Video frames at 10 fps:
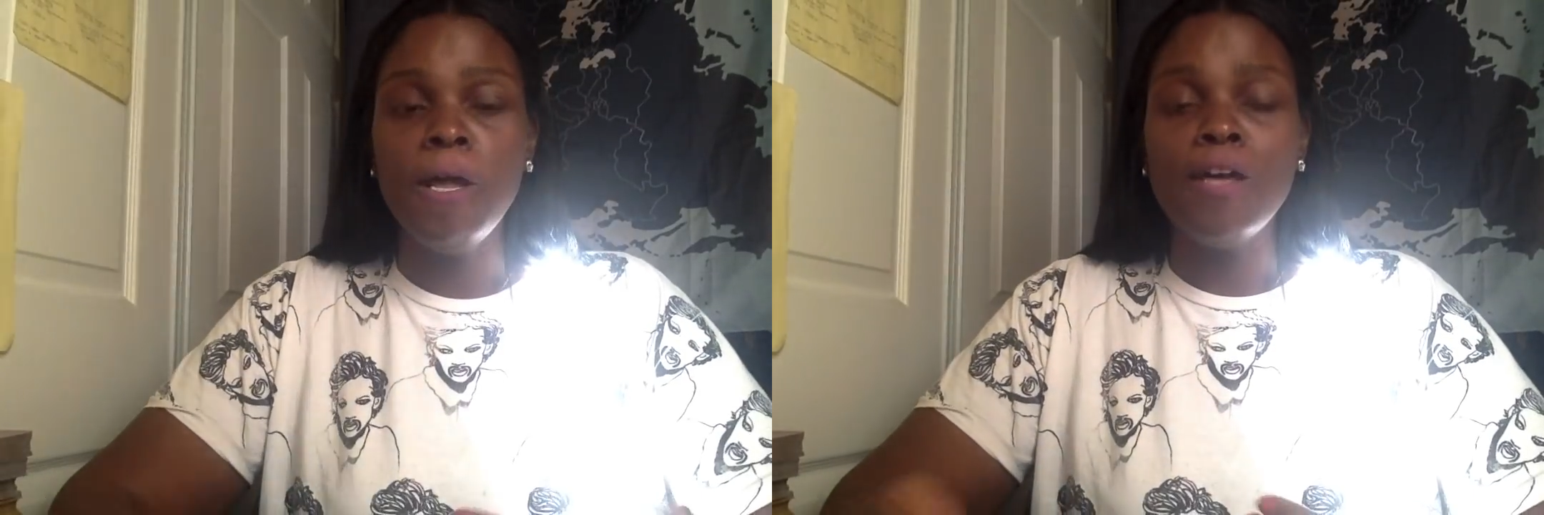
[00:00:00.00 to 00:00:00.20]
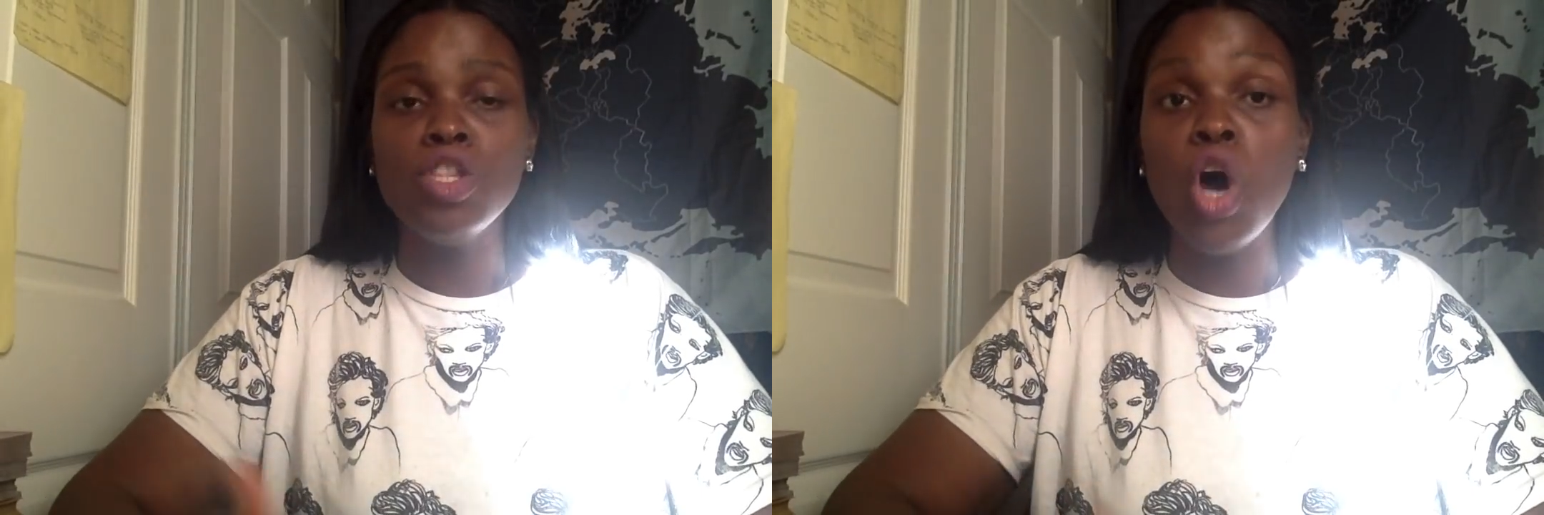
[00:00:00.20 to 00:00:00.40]

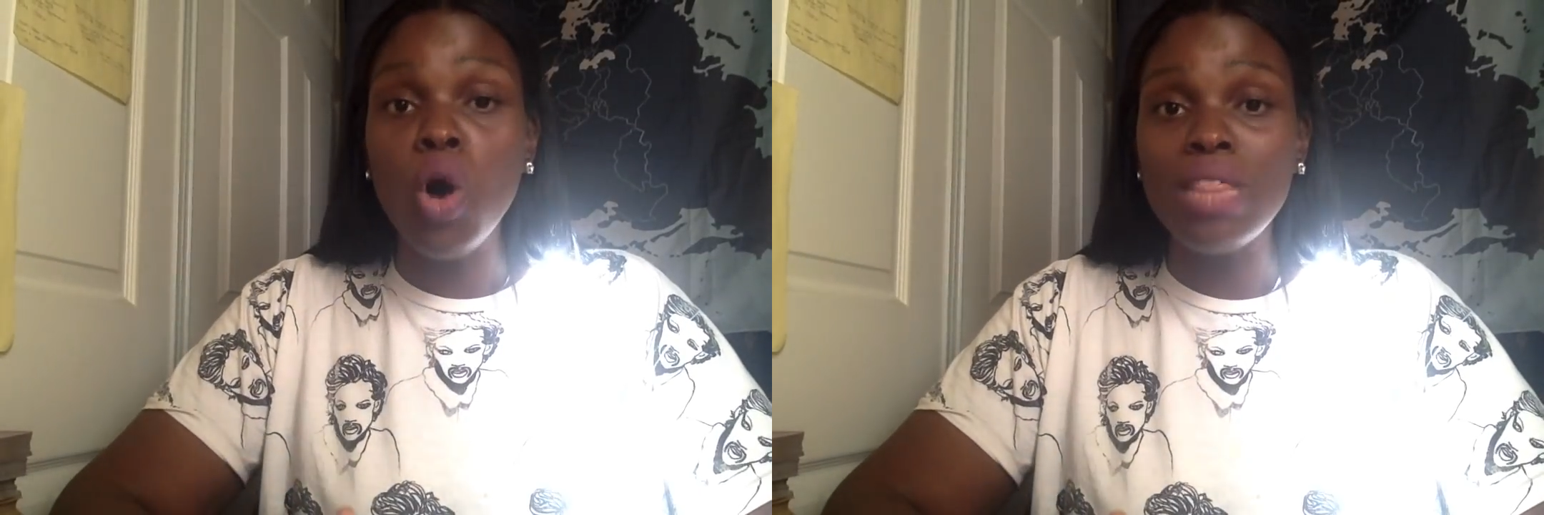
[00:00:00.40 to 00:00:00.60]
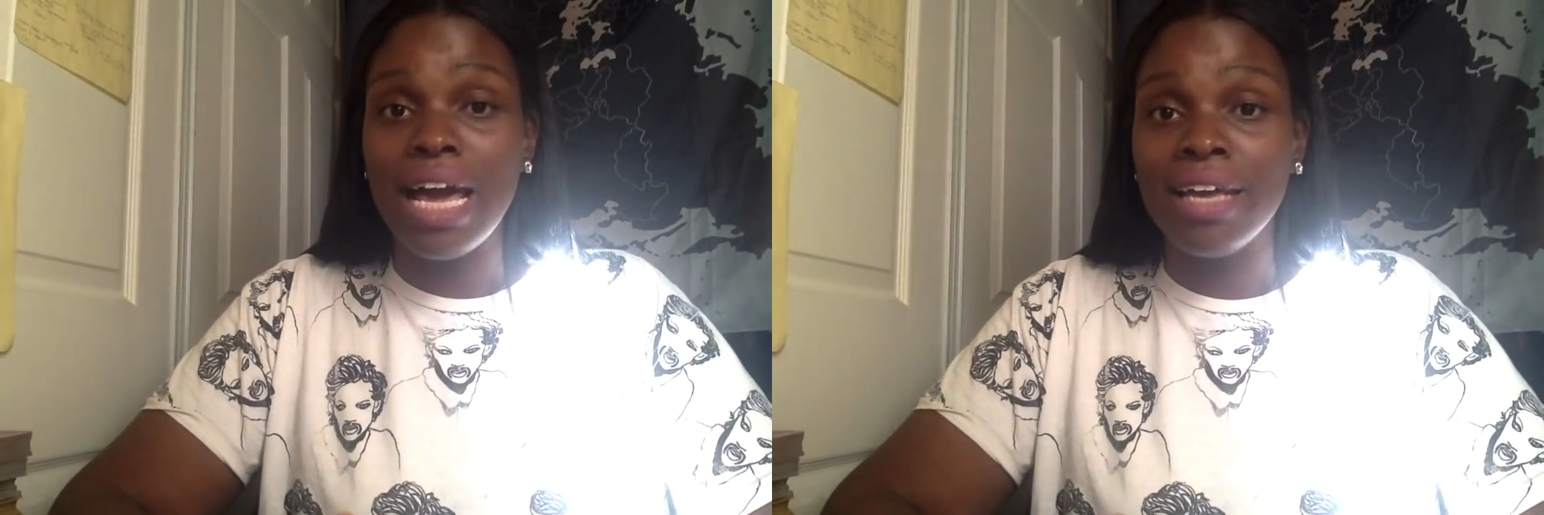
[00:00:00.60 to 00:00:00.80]

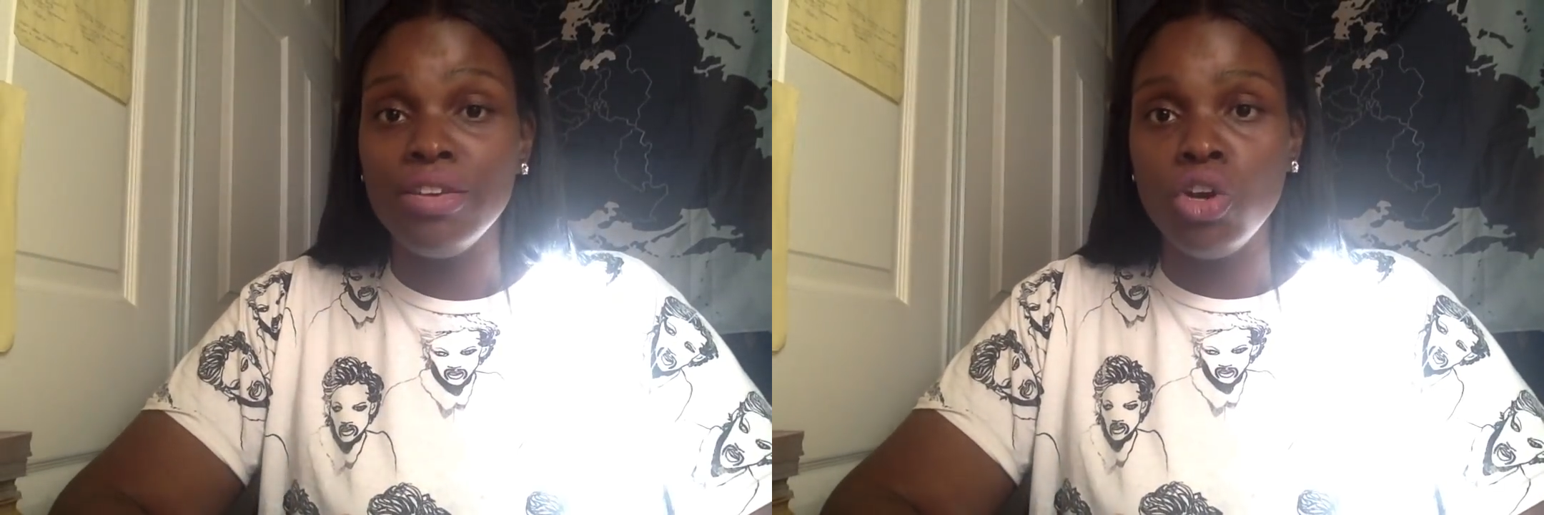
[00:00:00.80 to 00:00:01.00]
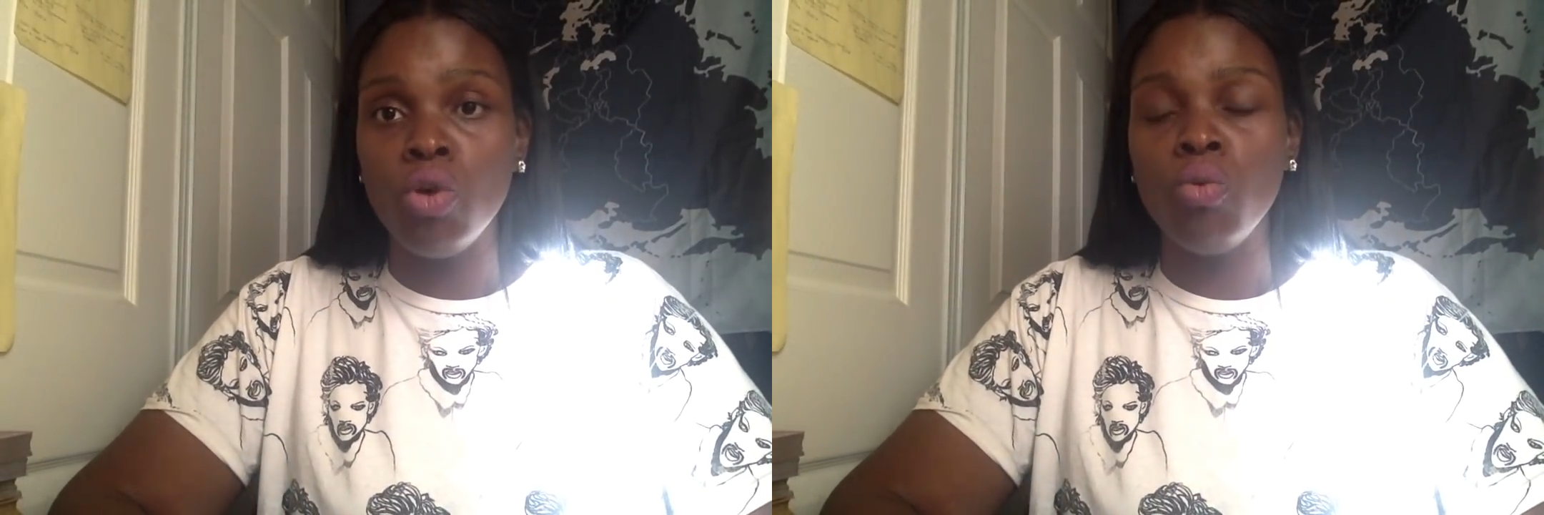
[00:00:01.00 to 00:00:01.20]
Know that,
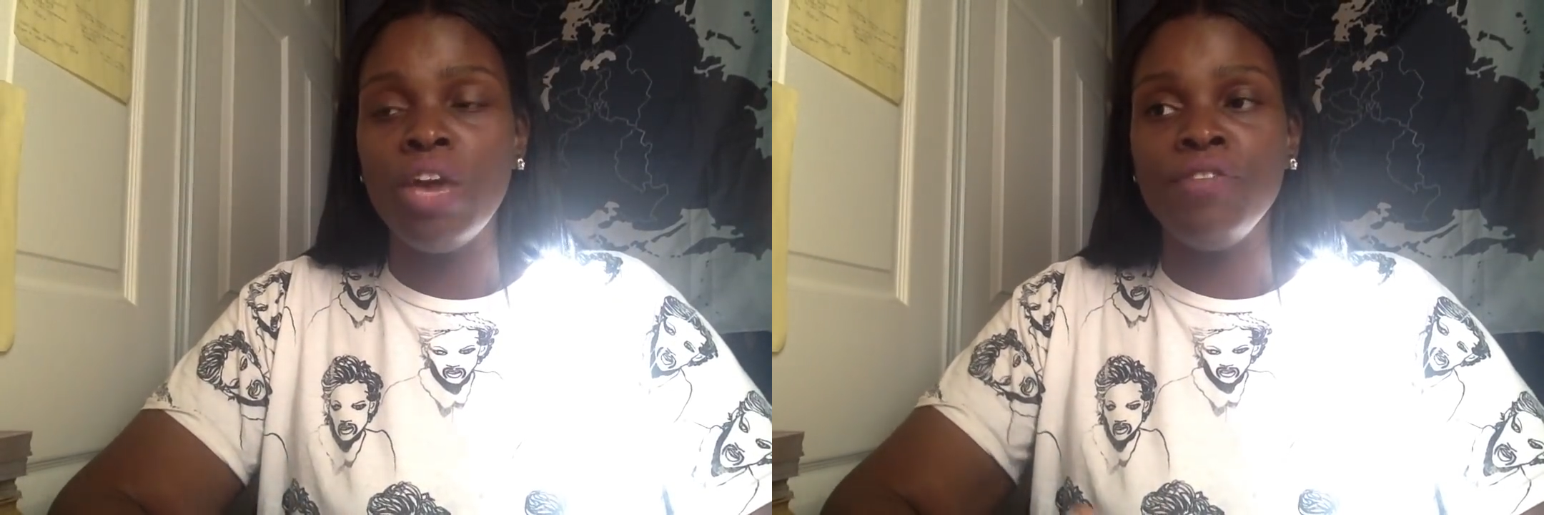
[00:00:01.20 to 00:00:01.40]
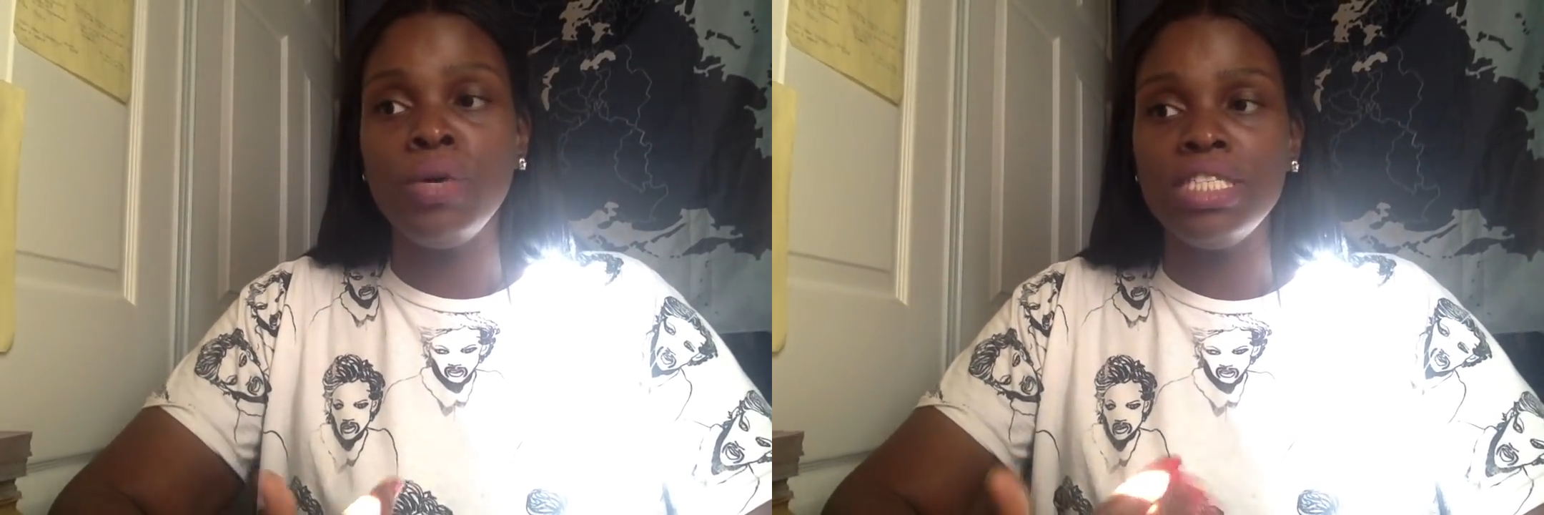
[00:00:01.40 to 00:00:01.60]

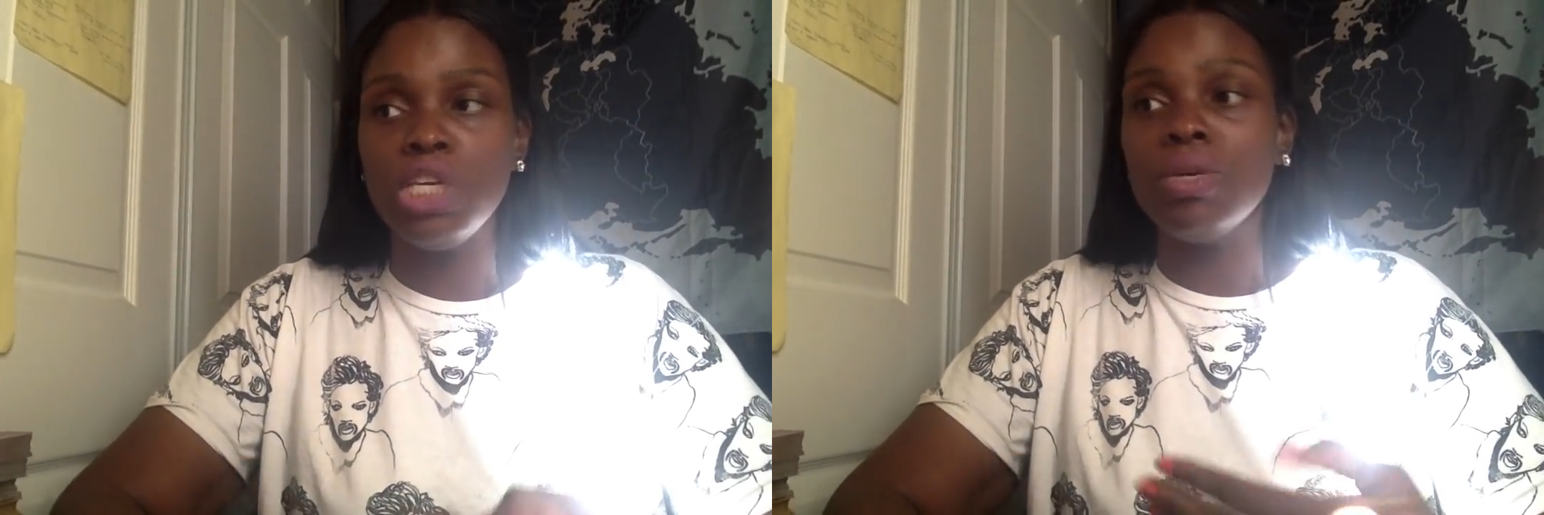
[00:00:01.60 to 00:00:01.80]
if you continue